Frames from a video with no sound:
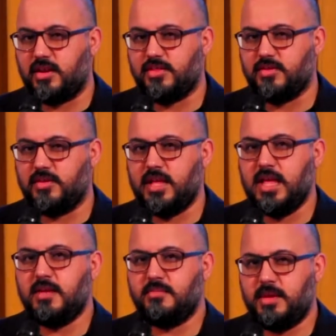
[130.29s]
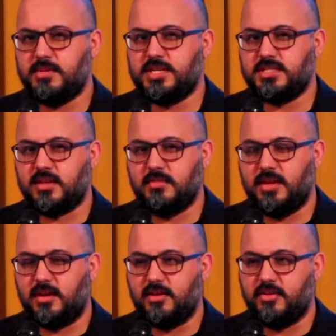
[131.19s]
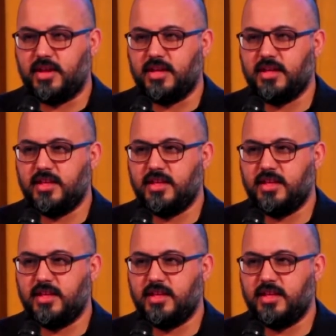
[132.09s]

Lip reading: And I thought, maybe she's going to be hungry.